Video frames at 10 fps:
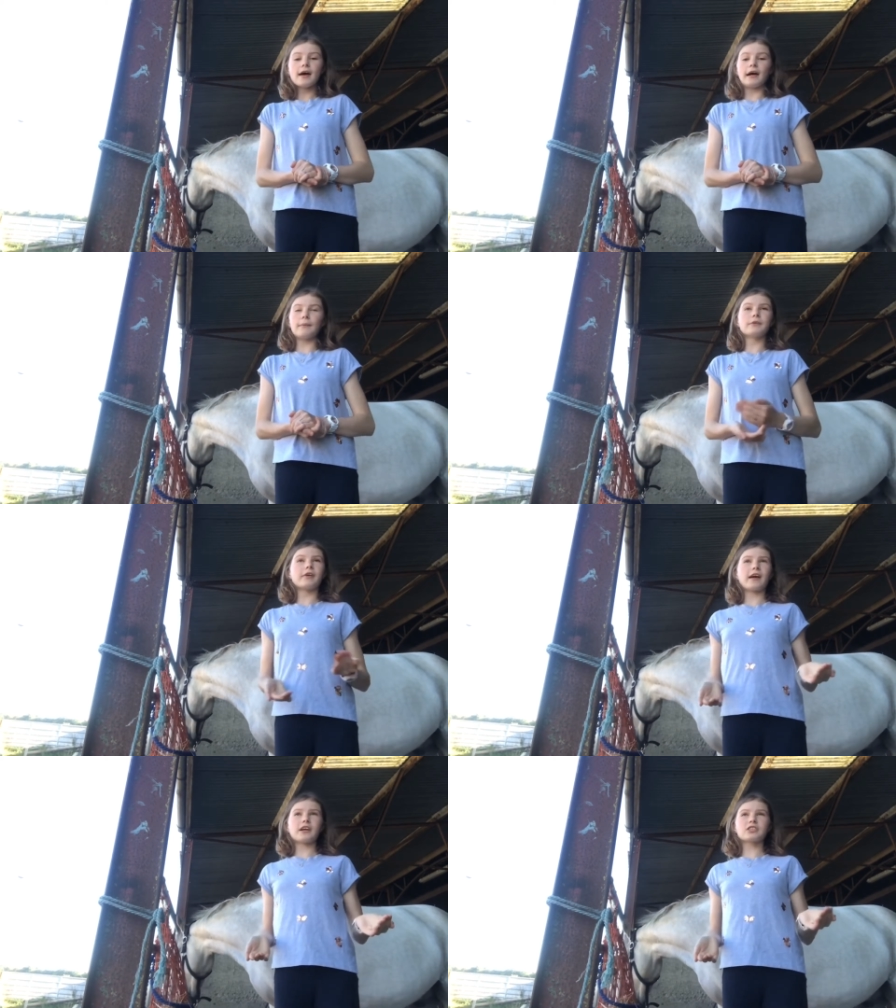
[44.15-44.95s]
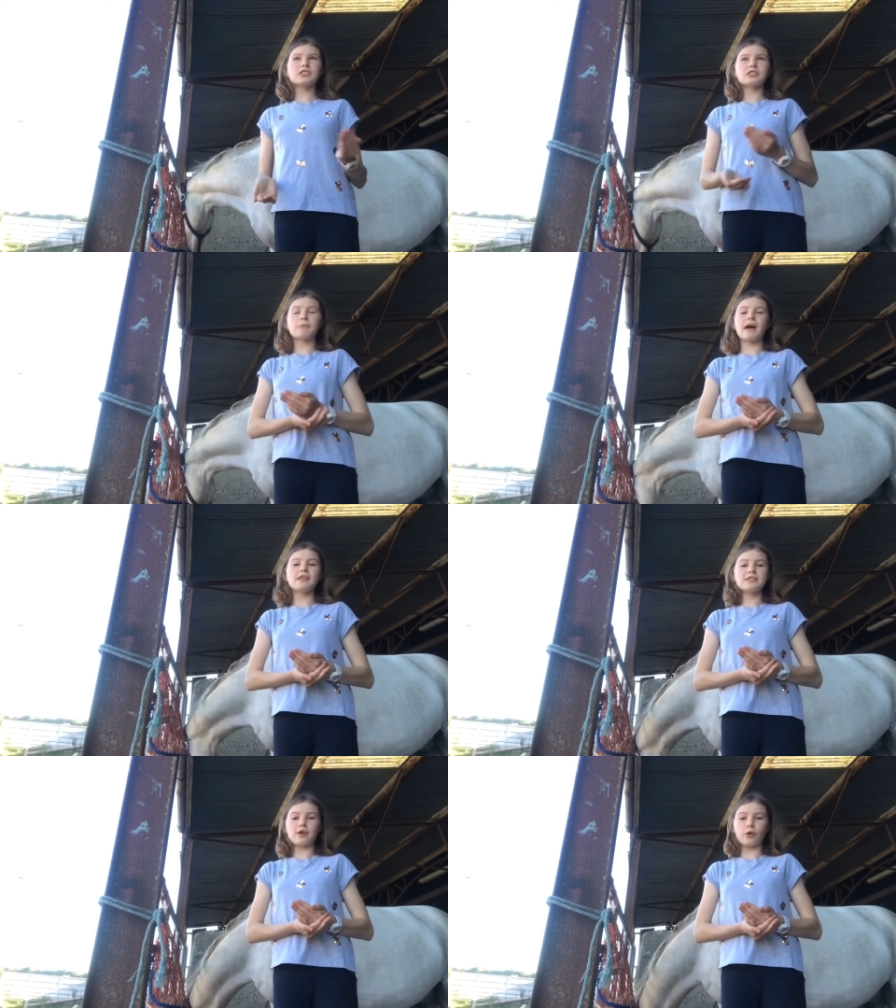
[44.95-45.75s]
Um, the reaction
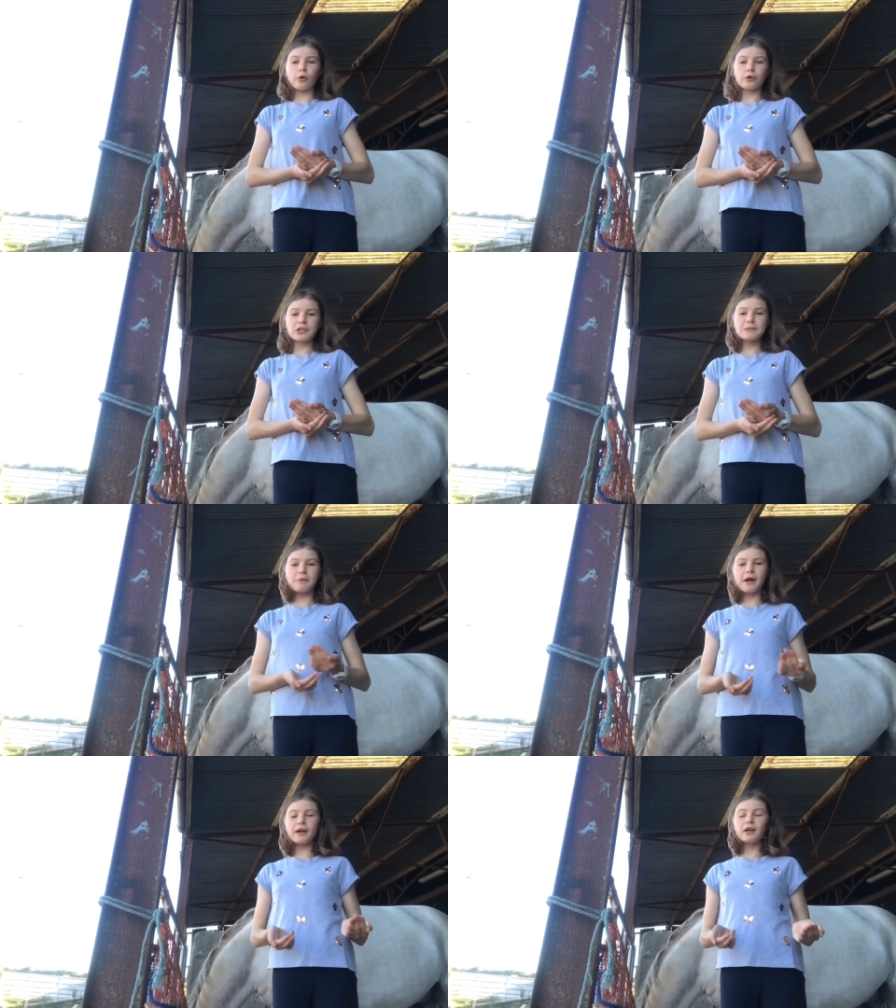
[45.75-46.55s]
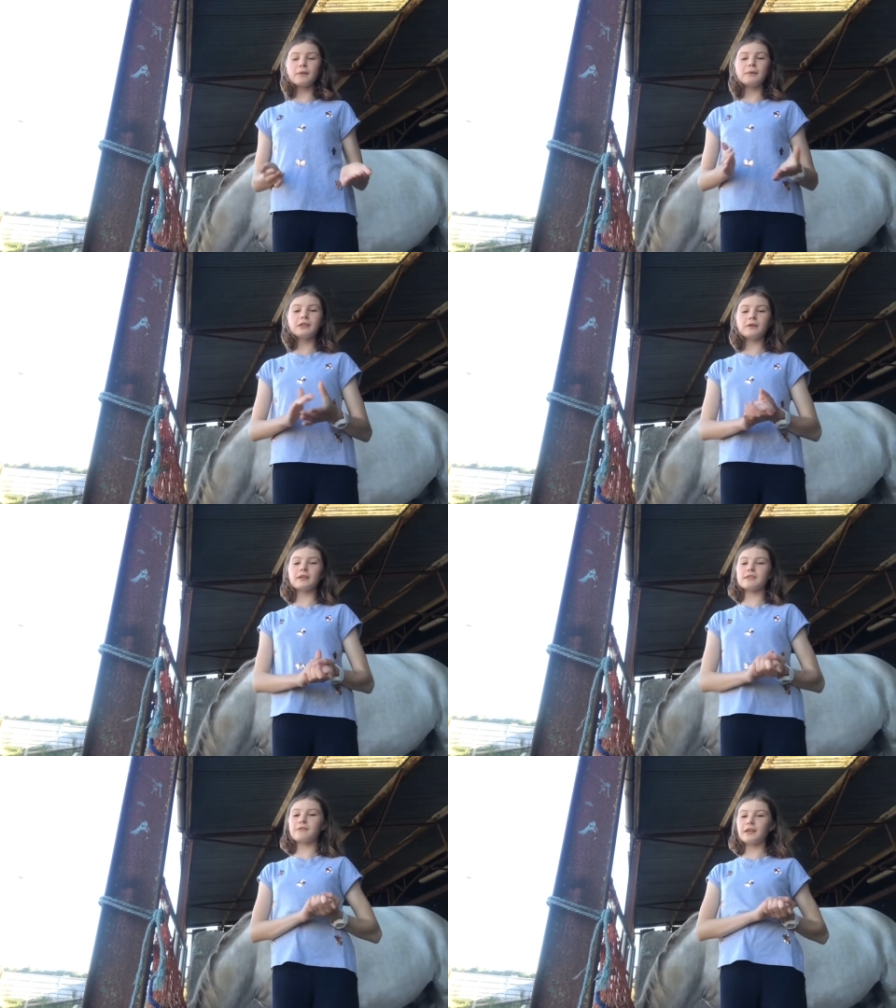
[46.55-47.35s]
depends on the horse, but I'm going to be
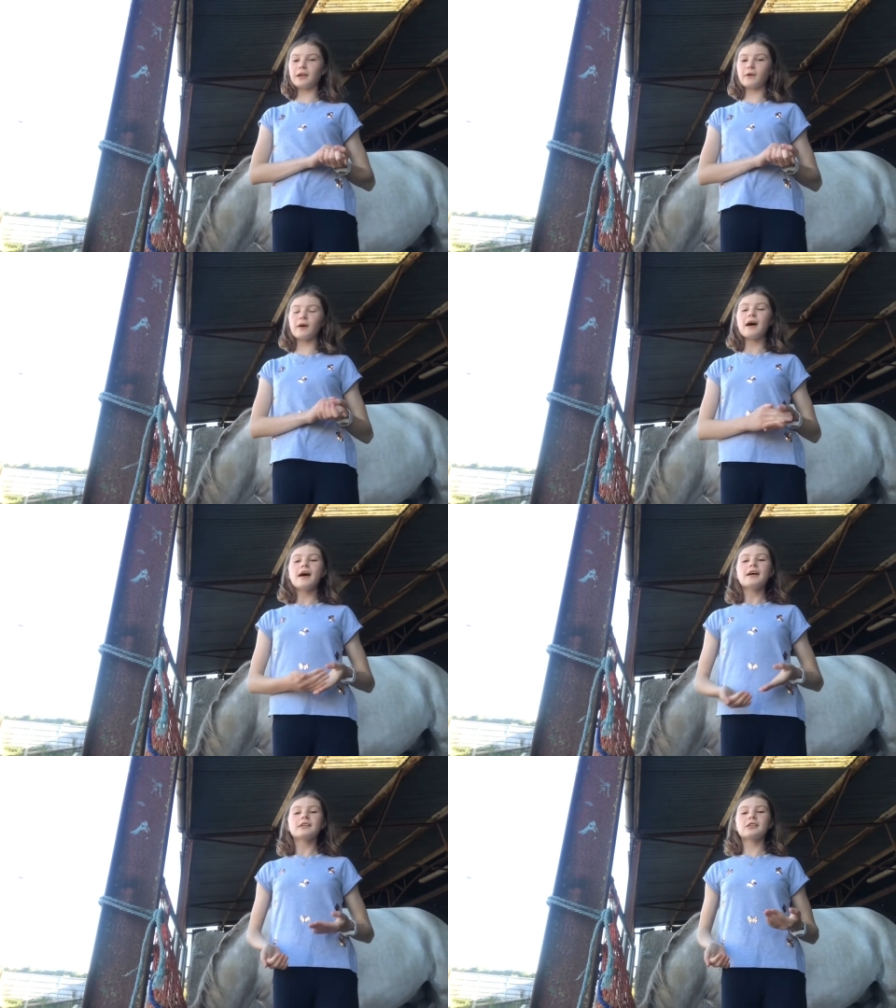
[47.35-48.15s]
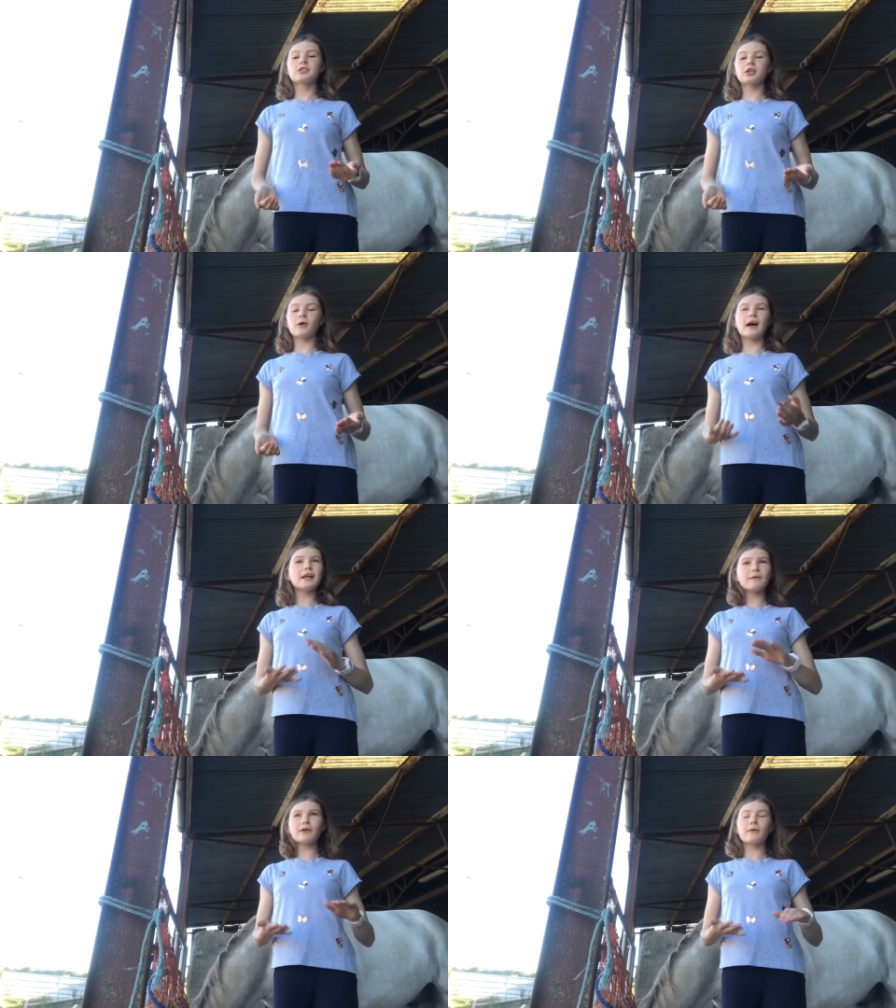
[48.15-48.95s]
doing this video to show
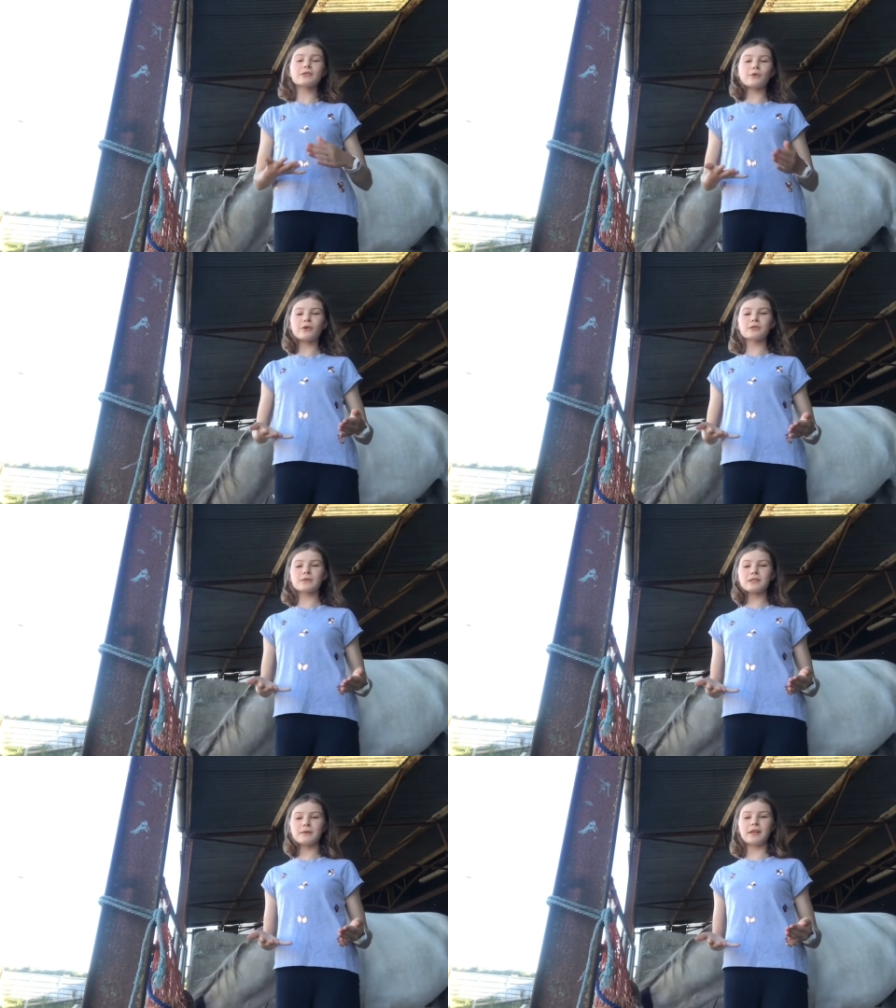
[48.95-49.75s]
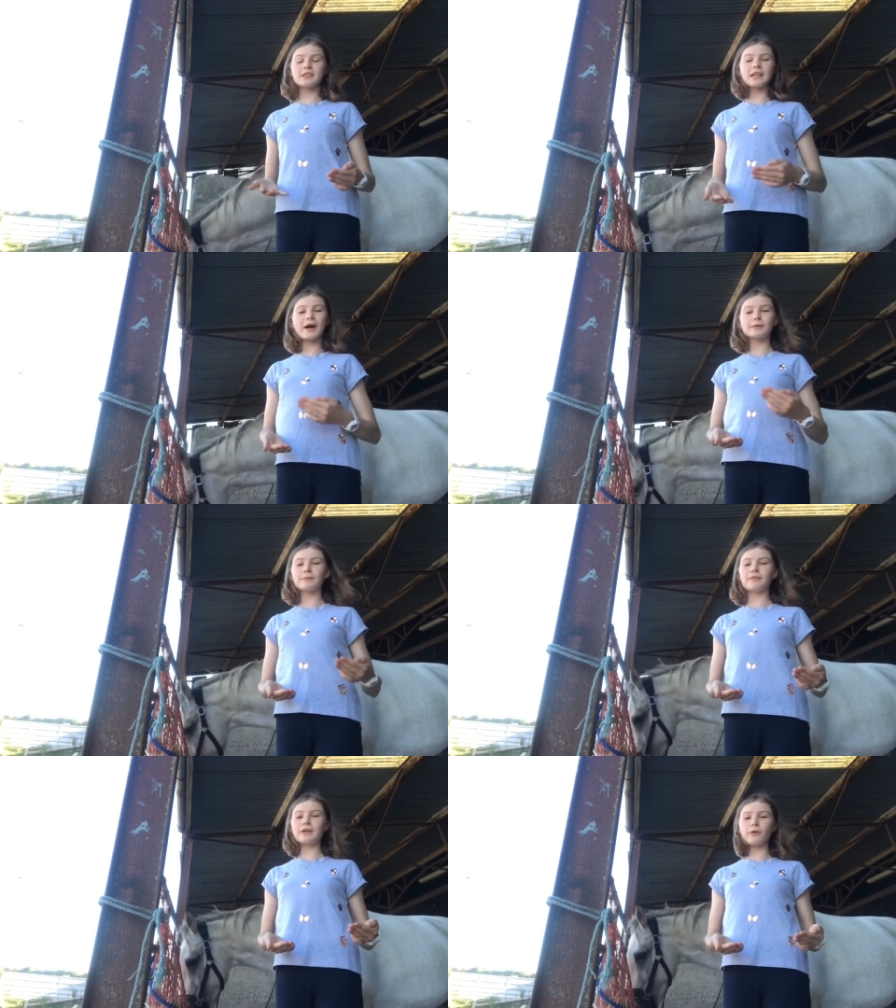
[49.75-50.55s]
anyone who has a horse with sweet itch how to
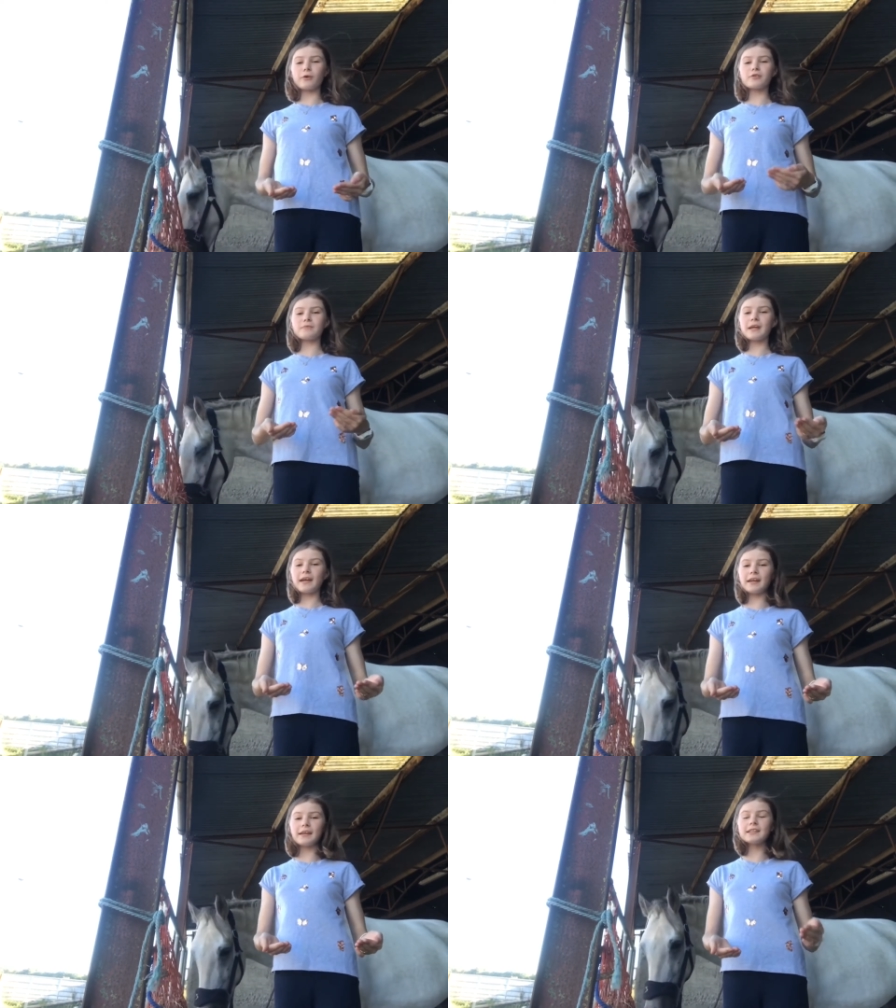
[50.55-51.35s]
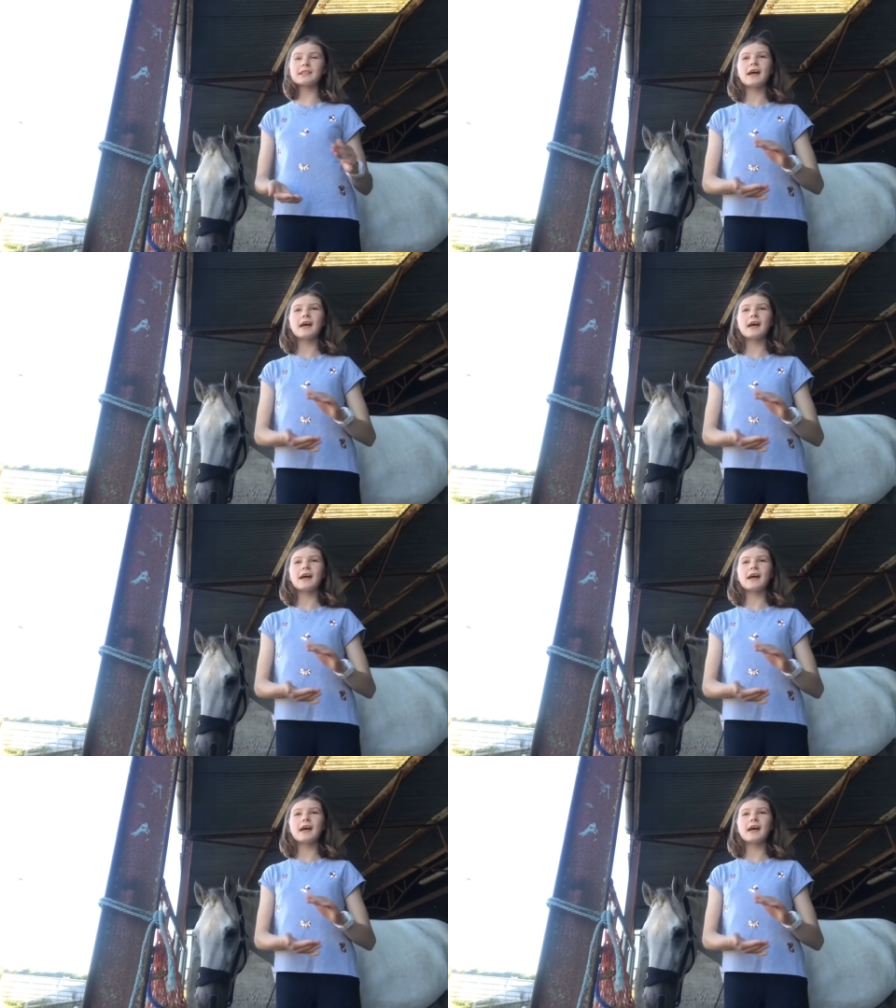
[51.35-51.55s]
prevent your horse from getting it,